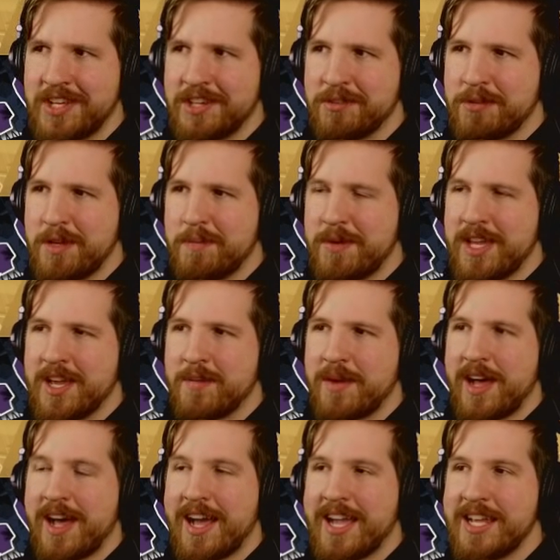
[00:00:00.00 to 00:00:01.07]
three P M,
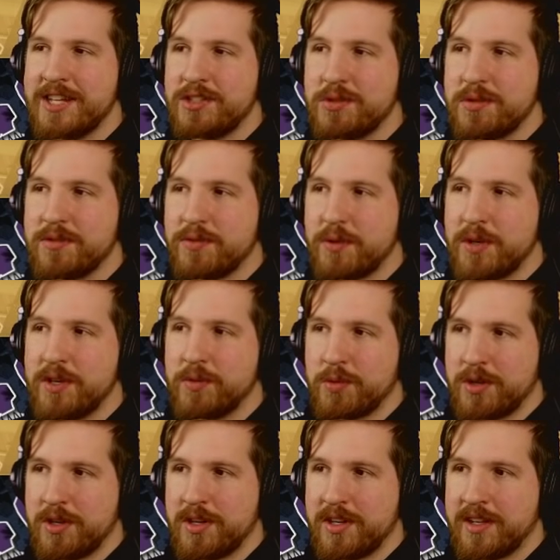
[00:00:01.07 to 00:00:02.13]
hide to avoid
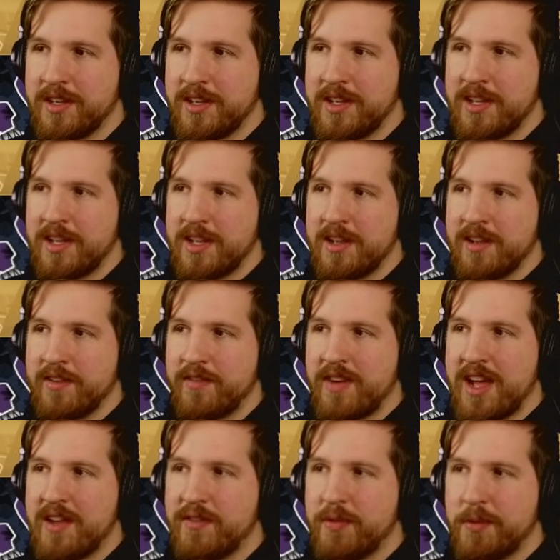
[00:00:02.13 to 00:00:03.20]
work.
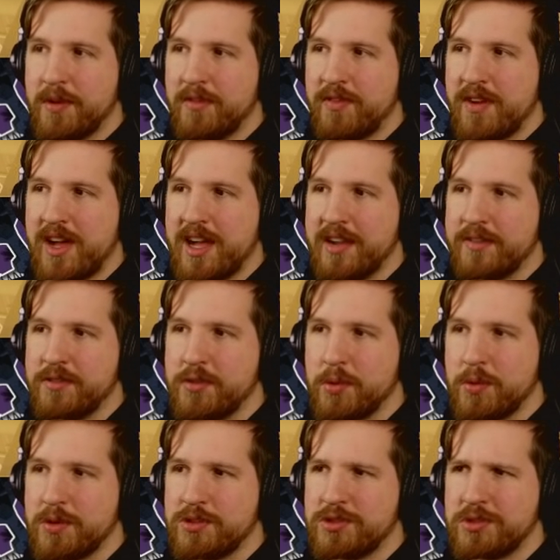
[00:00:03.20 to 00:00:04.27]
five forty-five,
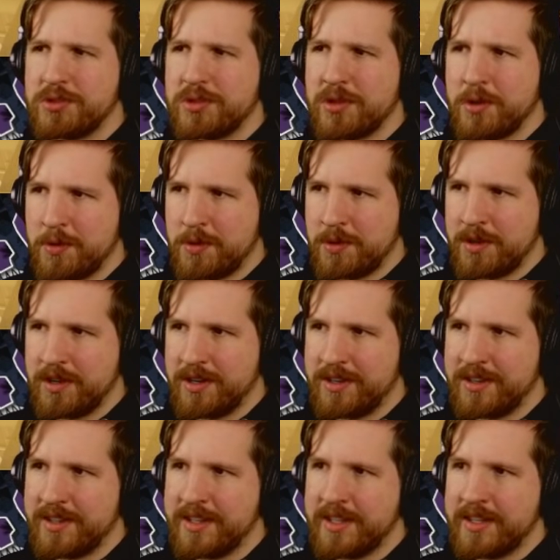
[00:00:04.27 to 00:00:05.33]
torture
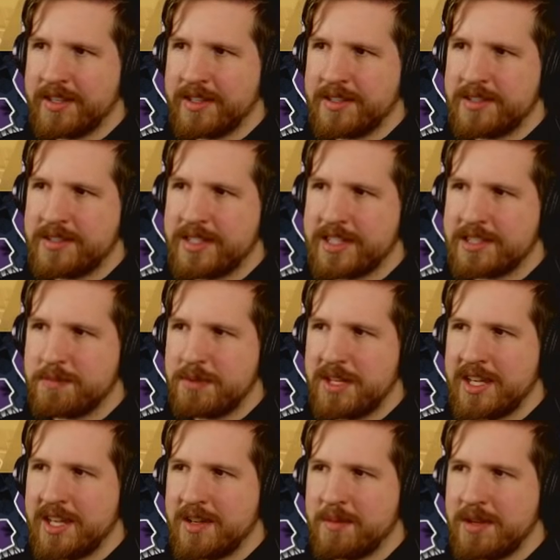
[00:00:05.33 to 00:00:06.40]
corn. six
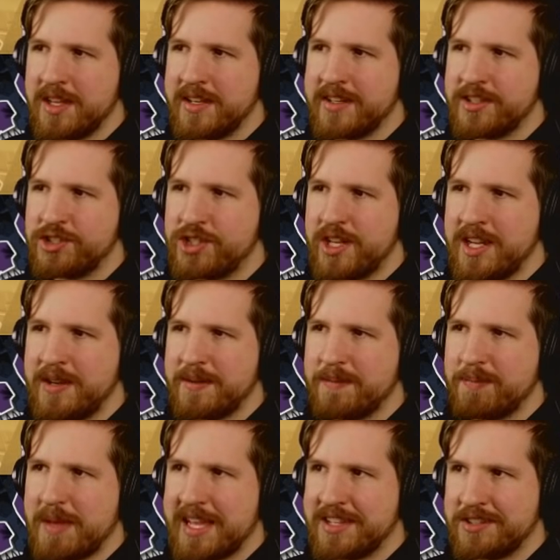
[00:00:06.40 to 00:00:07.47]
P M, initiate
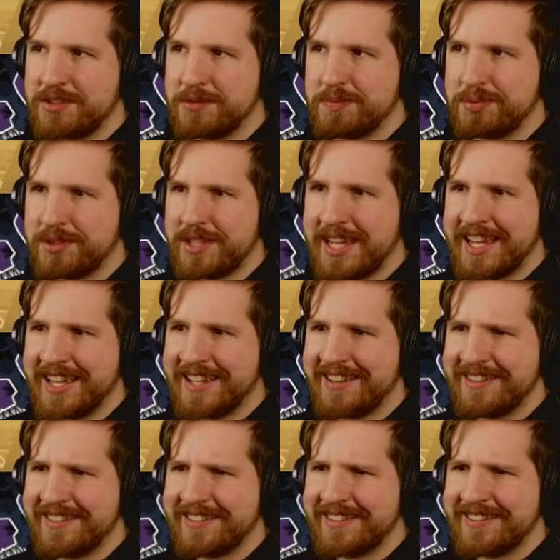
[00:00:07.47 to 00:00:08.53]
master plan.